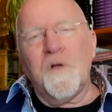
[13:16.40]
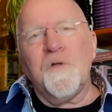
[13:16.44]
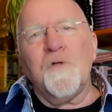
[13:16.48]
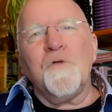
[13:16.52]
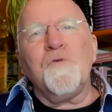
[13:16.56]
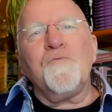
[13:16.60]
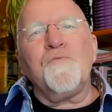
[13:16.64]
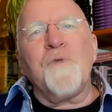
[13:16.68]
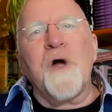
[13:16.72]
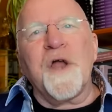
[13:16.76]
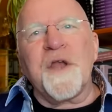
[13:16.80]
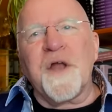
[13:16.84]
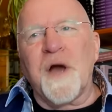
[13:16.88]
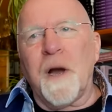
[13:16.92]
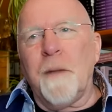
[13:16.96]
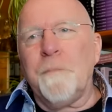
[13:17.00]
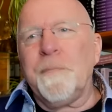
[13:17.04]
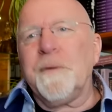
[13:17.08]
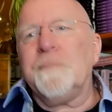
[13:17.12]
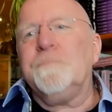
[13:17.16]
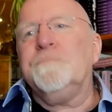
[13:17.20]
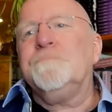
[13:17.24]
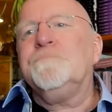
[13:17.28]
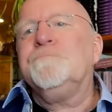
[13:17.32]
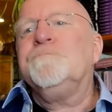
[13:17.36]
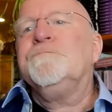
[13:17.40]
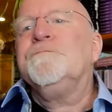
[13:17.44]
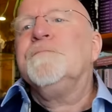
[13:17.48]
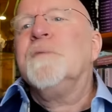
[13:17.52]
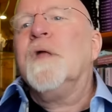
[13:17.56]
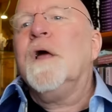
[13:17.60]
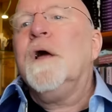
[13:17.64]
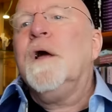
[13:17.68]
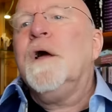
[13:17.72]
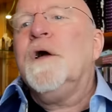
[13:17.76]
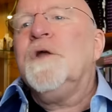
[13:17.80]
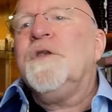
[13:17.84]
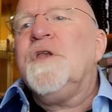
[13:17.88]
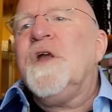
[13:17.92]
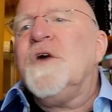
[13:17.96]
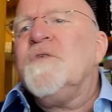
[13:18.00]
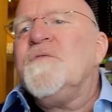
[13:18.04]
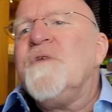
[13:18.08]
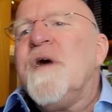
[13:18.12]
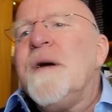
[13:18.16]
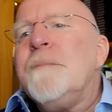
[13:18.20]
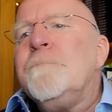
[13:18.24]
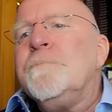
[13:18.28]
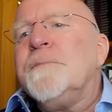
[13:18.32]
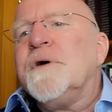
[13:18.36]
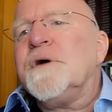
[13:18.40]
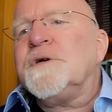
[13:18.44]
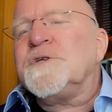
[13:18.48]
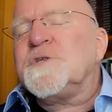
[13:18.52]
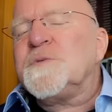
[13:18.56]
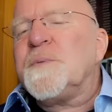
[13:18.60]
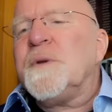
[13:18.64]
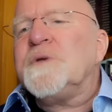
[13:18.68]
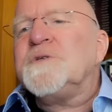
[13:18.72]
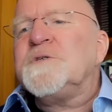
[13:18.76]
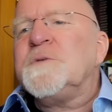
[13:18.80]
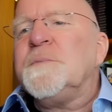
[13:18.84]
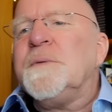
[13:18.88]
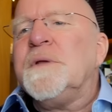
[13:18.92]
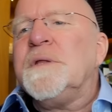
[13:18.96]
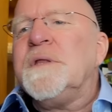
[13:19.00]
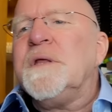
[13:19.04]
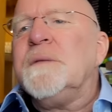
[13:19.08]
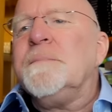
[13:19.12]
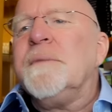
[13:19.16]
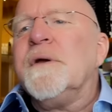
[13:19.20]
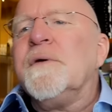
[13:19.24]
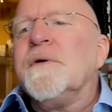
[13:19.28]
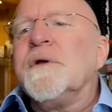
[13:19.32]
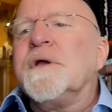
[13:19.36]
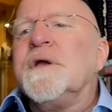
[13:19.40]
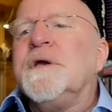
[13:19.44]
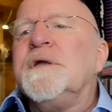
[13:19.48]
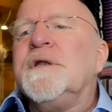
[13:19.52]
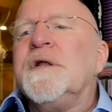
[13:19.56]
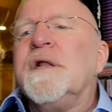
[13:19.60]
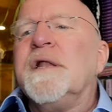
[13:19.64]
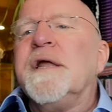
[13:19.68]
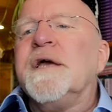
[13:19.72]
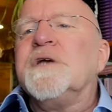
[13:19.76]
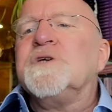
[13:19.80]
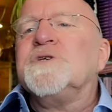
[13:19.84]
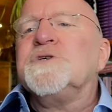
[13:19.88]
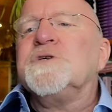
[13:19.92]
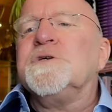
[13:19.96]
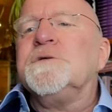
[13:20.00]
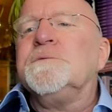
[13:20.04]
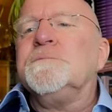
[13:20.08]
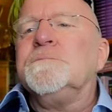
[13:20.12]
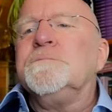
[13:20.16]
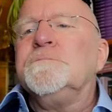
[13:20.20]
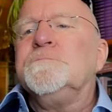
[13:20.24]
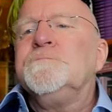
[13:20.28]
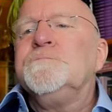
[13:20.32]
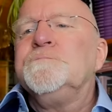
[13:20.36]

The run-up. November, supposed to be the American election.